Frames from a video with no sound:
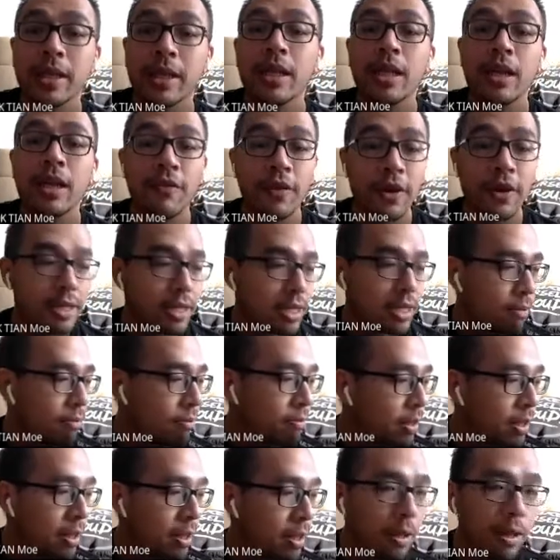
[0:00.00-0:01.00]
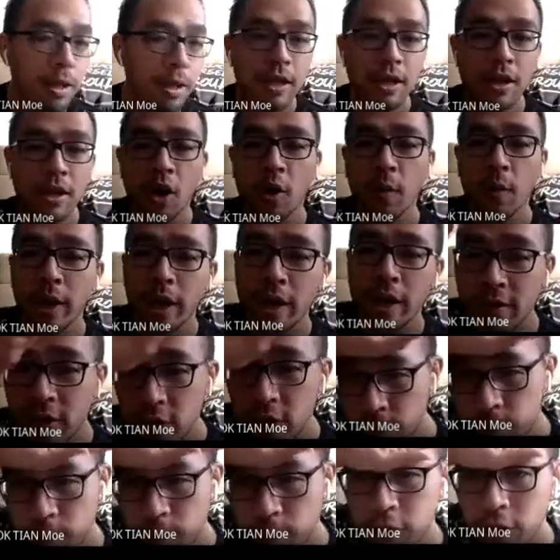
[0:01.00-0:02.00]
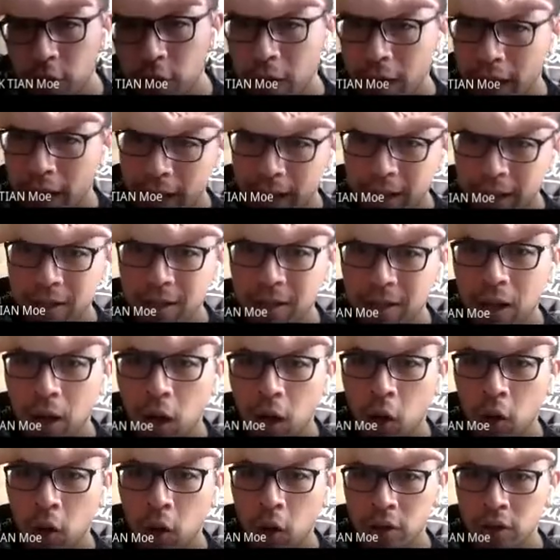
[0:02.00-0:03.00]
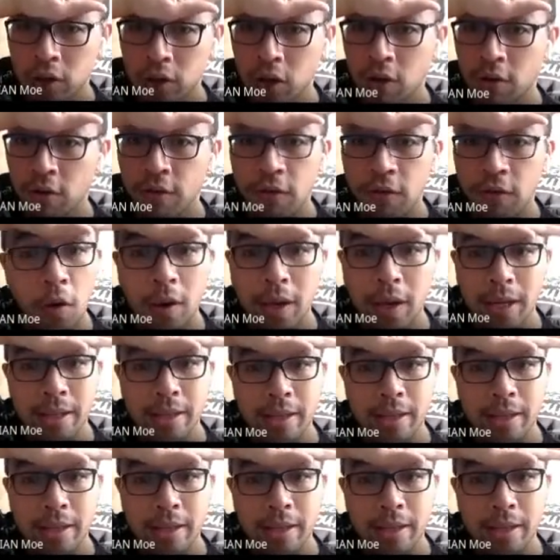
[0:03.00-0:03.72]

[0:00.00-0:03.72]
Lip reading: for example, or whenever you put your hand on your forehead,